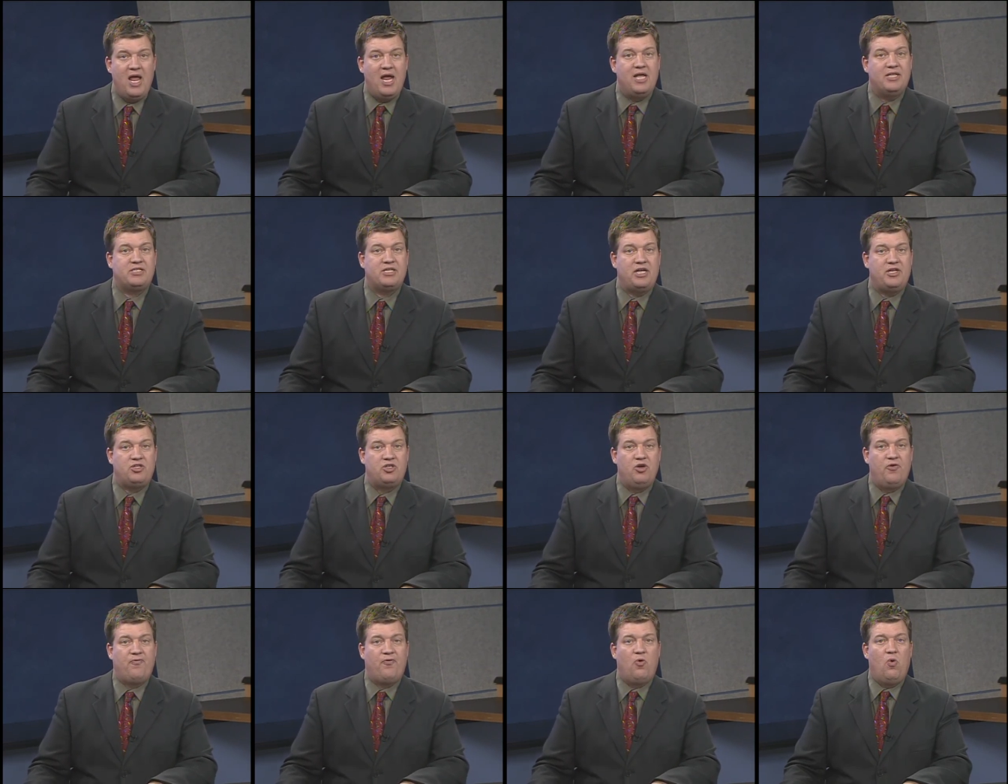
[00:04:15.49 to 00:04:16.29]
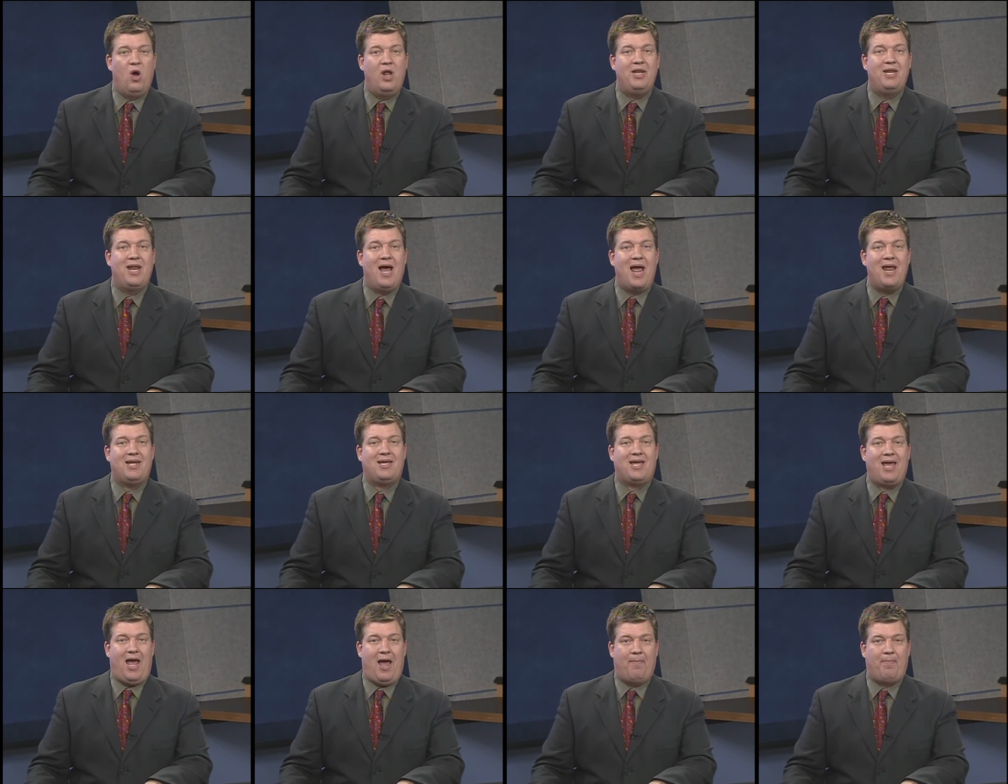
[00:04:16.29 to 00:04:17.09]
It's a two for one
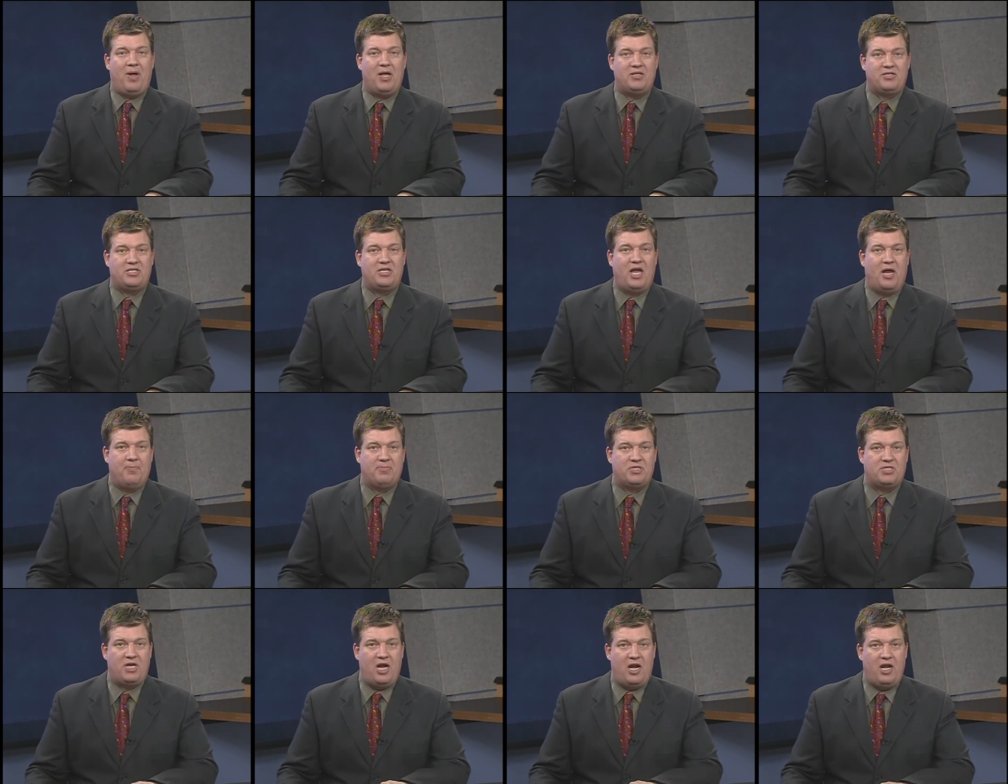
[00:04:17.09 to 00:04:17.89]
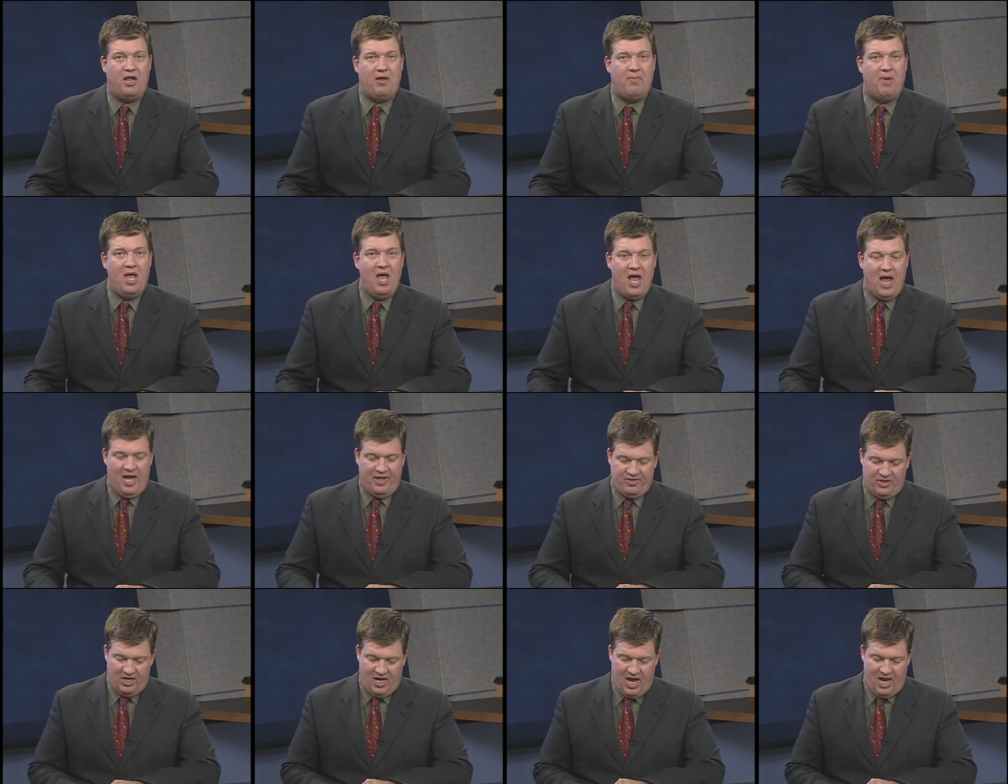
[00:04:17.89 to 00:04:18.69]
nightcap at Sams Stadium.
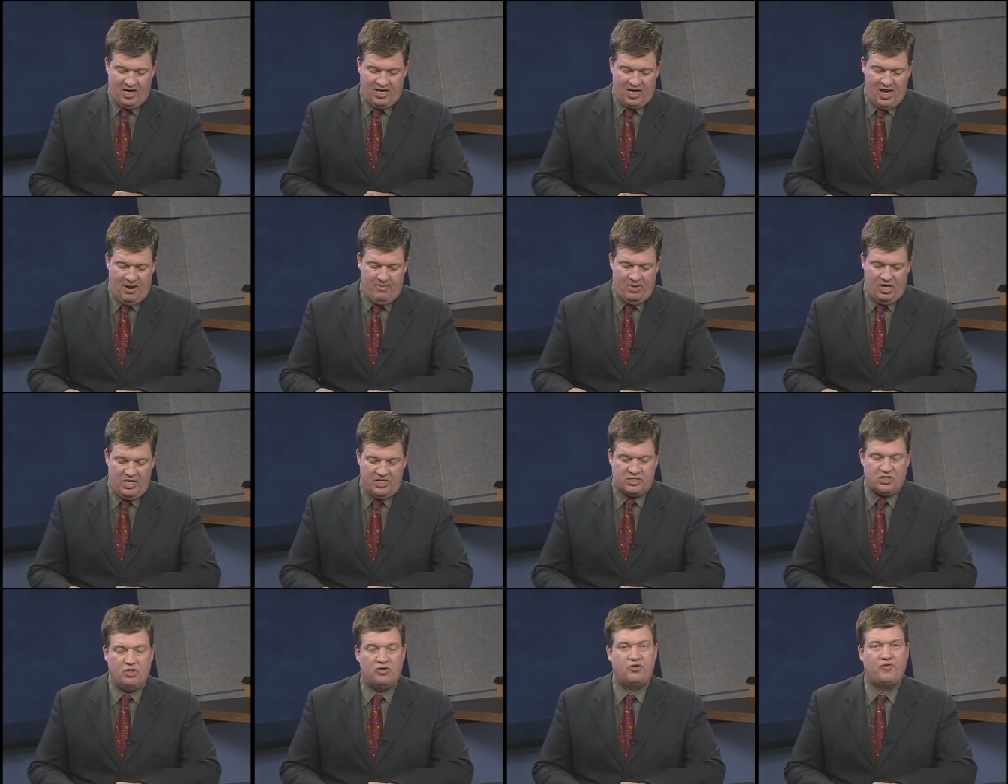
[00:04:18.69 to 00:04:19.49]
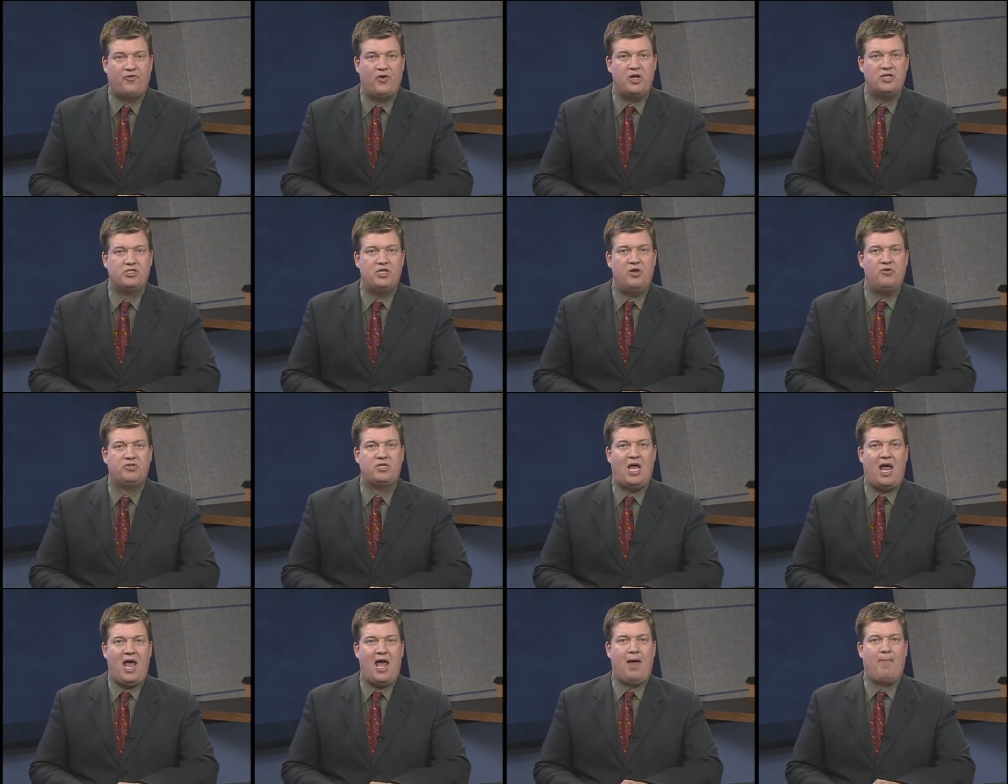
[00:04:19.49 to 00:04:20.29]
At the night game, it is Los
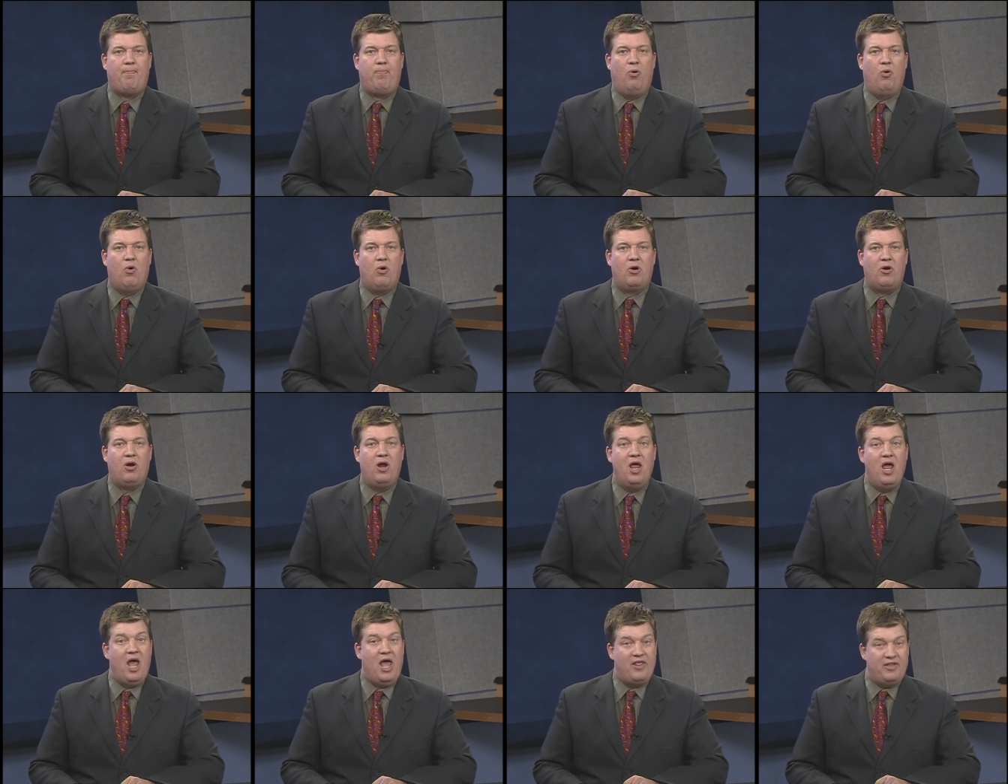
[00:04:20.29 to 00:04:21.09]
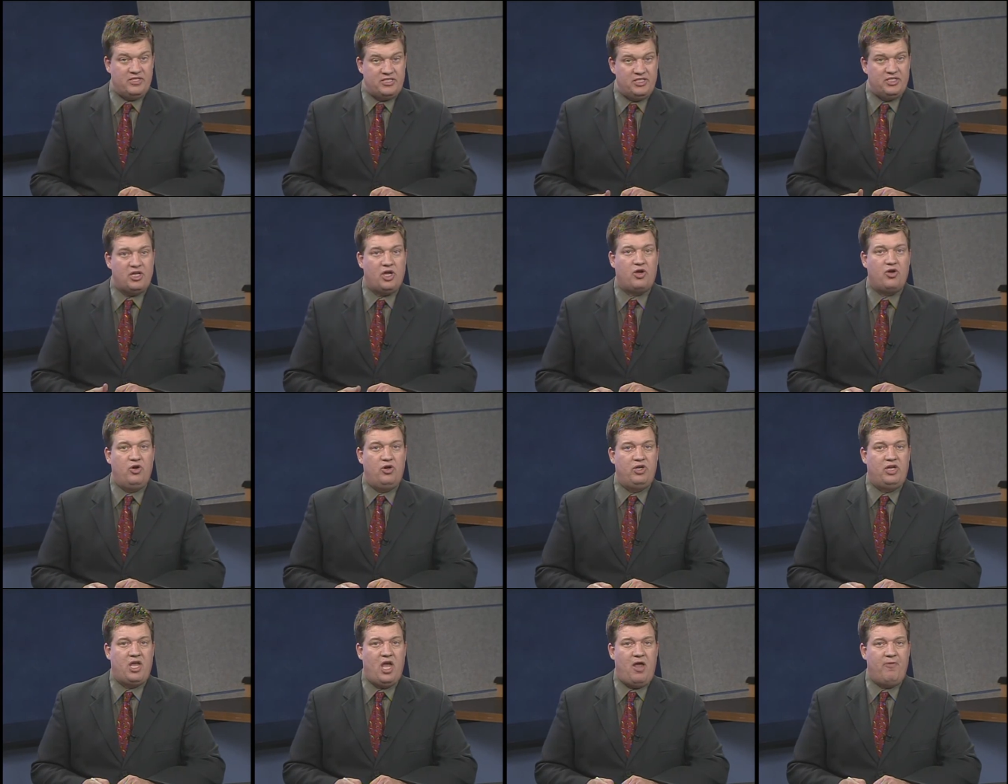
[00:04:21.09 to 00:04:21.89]
Fresnos at Porter. This is a
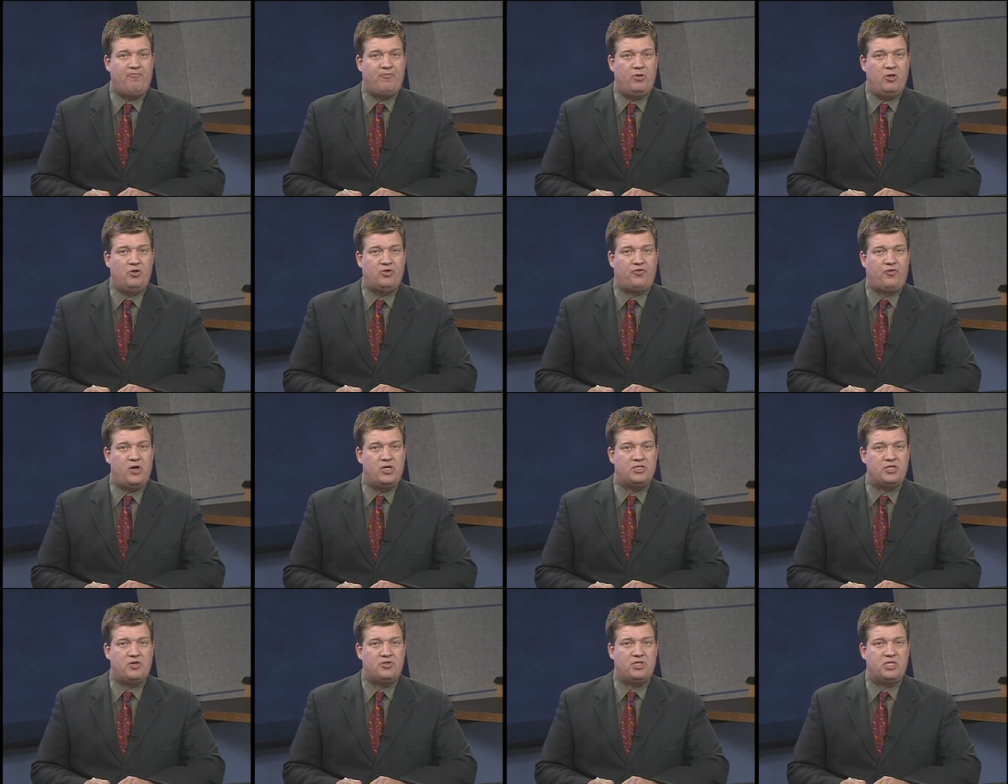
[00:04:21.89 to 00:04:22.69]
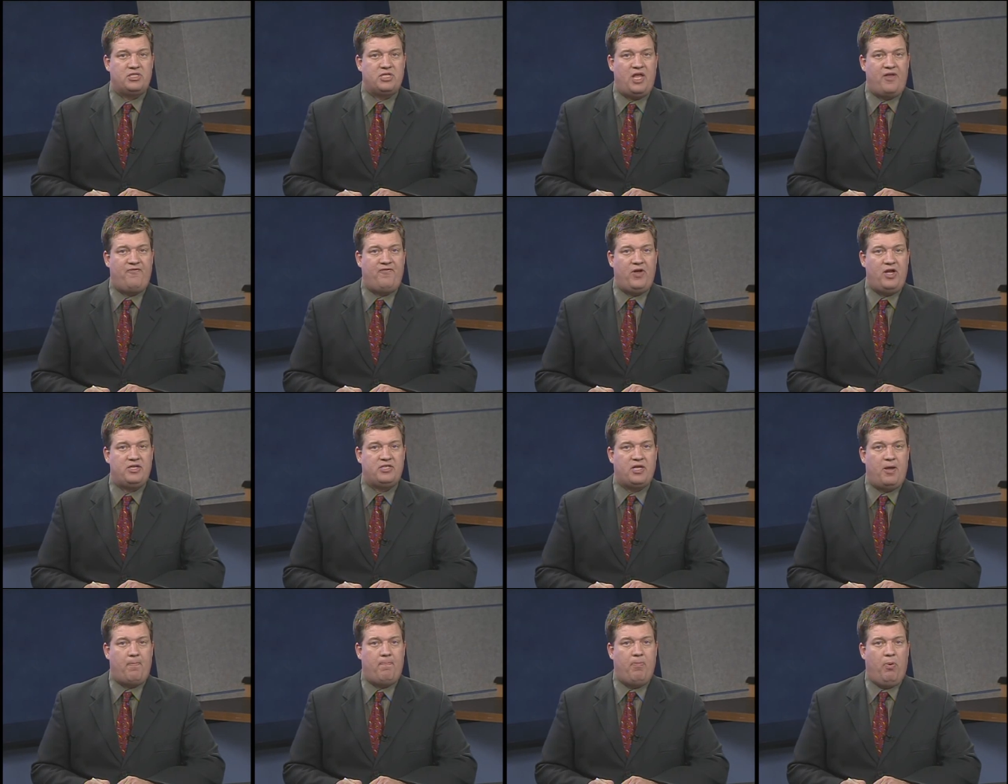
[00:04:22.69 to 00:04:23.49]
good game for Los Fresnos as they
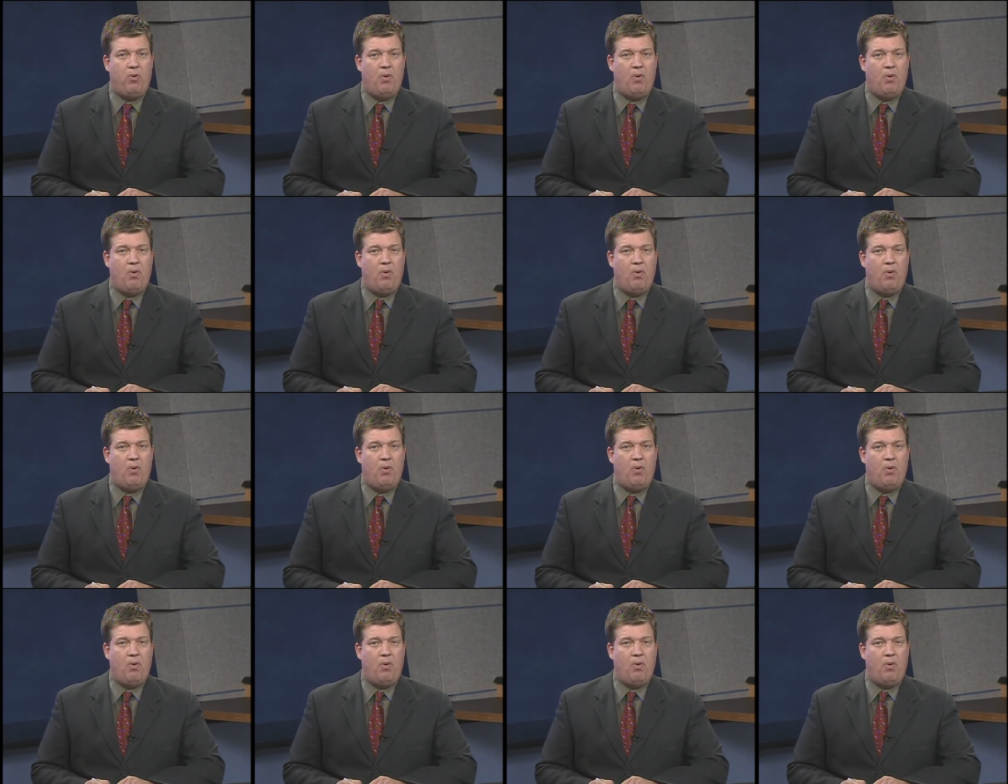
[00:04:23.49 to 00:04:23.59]
face a